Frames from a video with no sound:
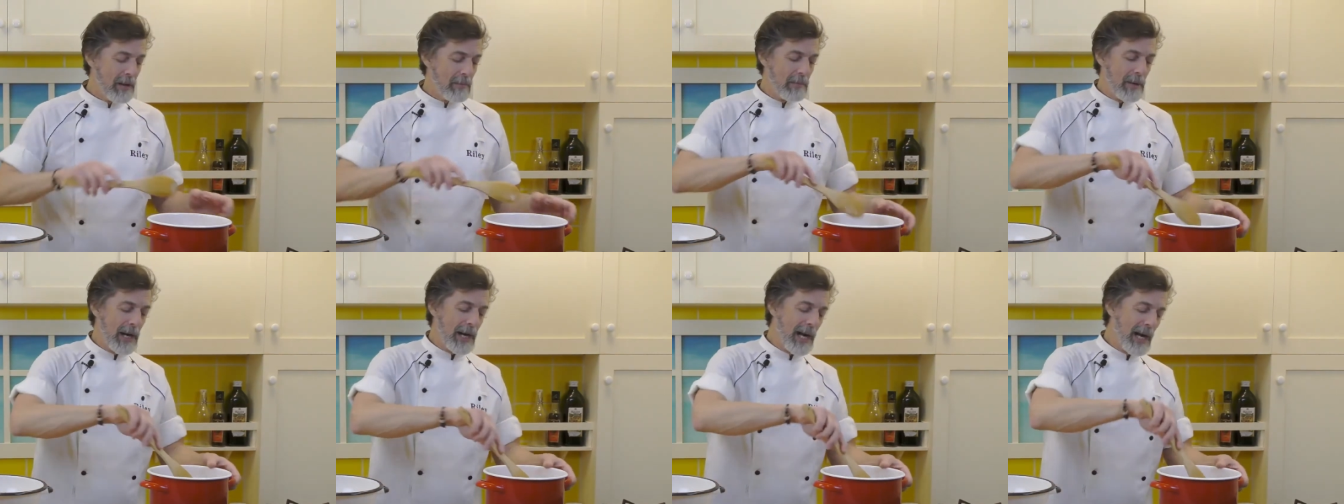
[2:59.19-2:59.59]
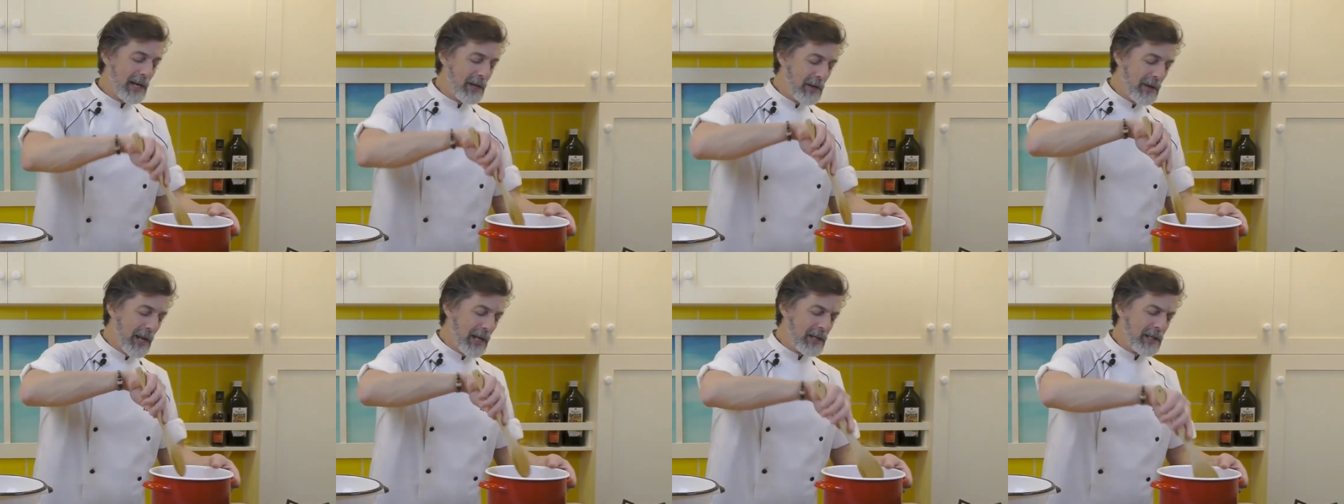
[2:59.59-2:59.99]
But I
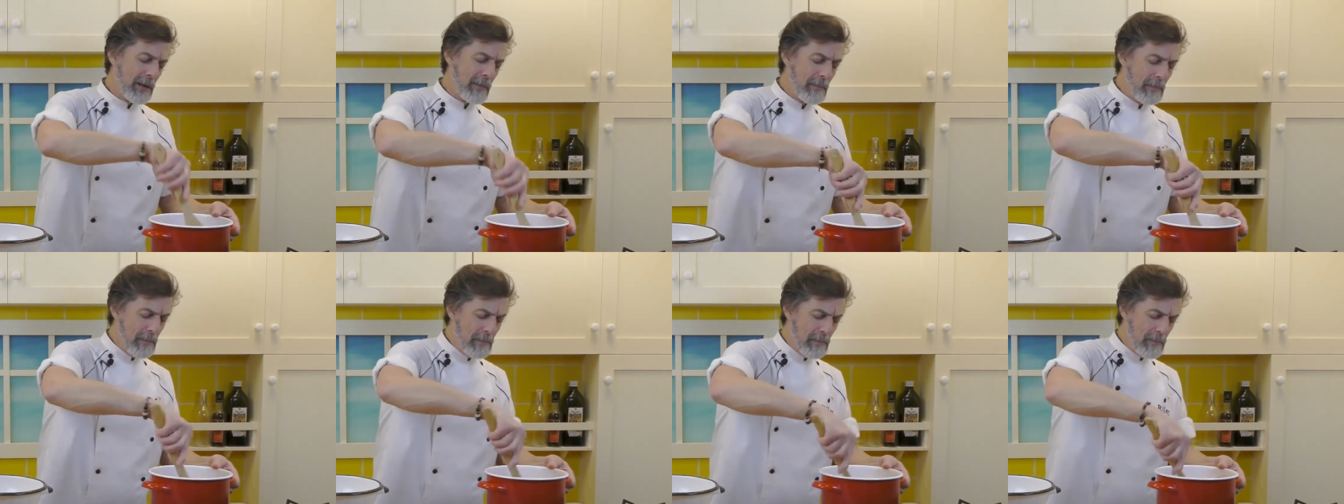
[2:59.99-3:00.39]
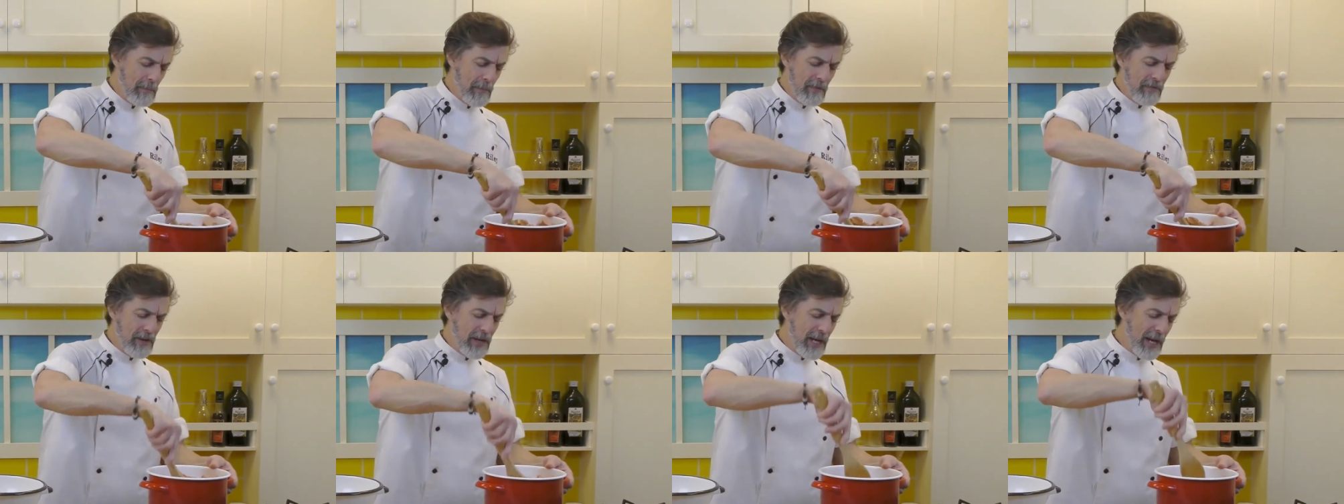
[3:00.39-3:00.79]
do like to,
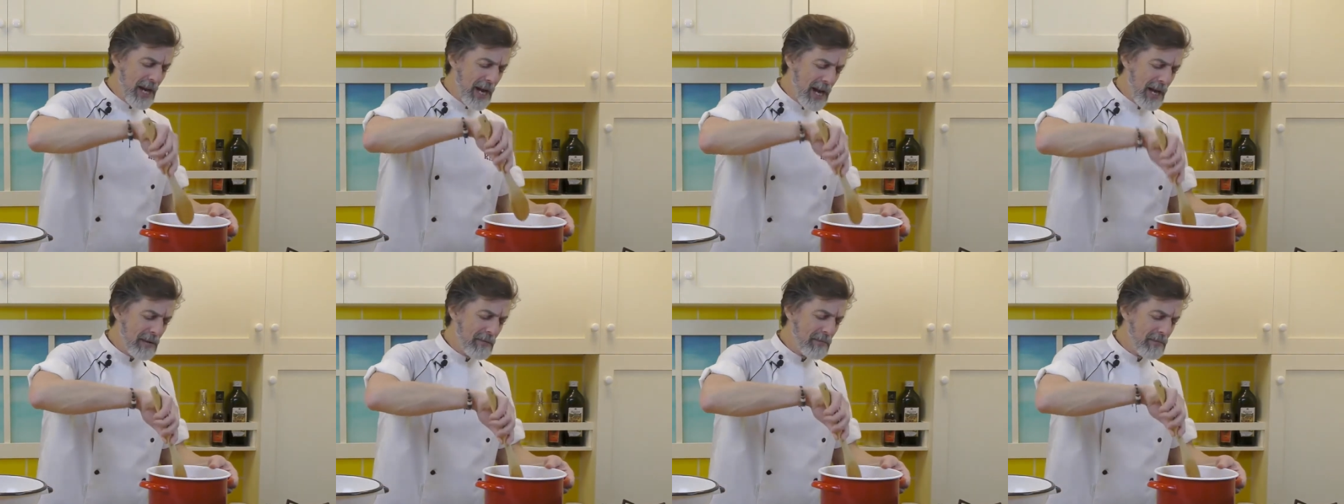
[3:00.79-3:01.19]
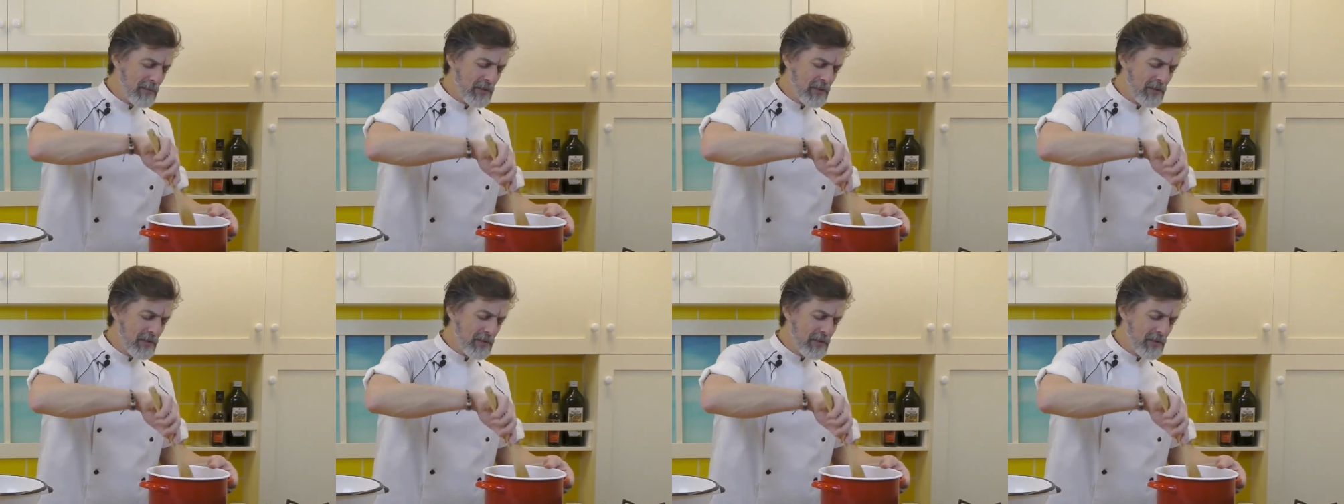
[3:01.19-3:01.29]
if you can,